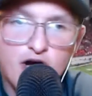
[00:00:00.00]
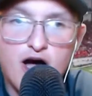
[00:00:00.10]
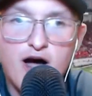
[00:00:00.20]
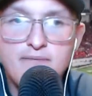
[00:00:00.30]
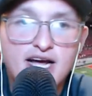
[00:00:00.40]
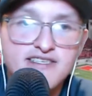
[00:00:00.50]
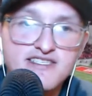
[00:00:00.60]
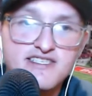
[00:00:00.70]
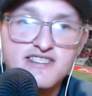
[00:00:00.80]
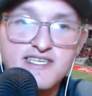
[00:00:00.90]
Up
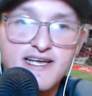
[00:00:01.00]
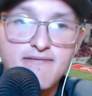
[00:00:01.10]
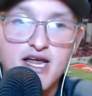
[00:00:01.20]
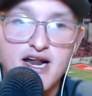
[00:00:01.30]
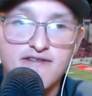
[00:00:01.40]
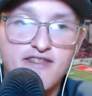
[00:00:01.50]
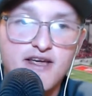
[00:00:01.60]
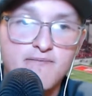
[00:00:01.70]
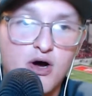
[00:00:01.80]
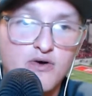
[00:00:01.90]
next is a team that I
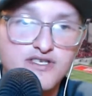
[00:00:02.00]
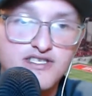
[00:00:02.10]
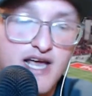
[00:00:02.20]
think poses